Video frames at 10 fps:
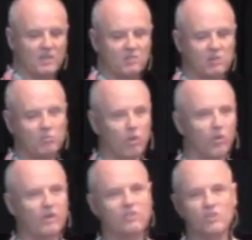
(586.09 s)
by
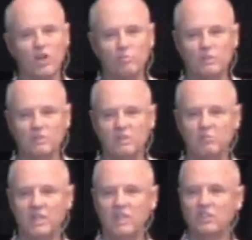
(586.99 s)
blowing a trumpet and
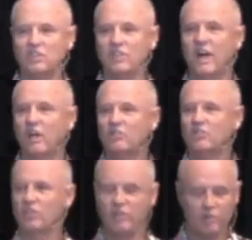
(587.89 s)
making shouts
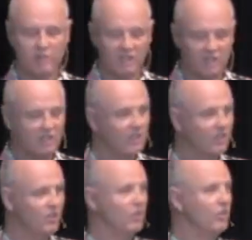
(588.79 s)
so everybody
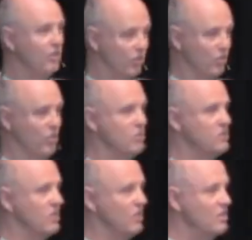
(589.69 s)
knew the groom
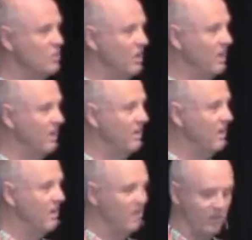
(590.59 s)
is on his way,
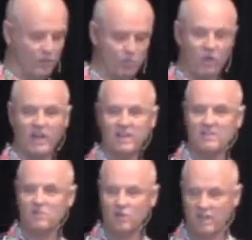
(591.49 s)
the bride
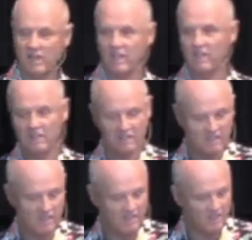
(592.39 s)
is ready,
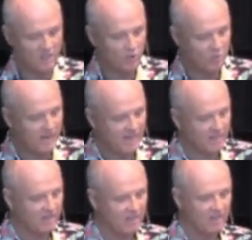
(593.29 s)
and they go
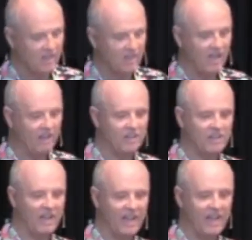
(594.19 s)
back. And then
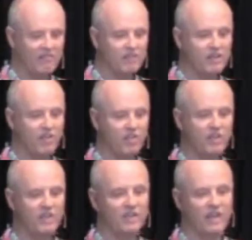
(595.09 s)
they have
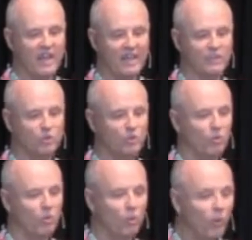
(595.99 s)
the actual
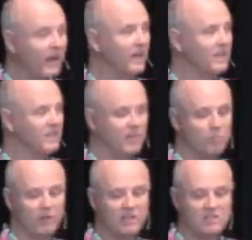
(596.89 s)
wedding take
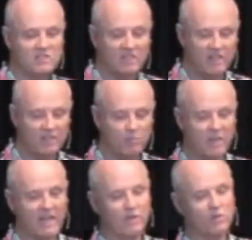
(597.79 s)
place and the
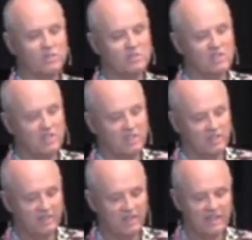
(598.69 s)
banquet
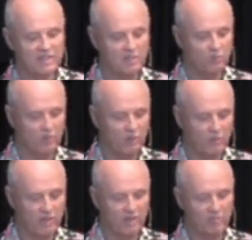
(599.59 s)
that we are
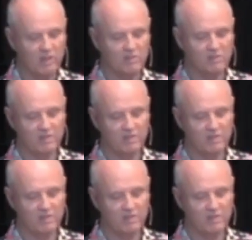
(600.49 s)
reading about to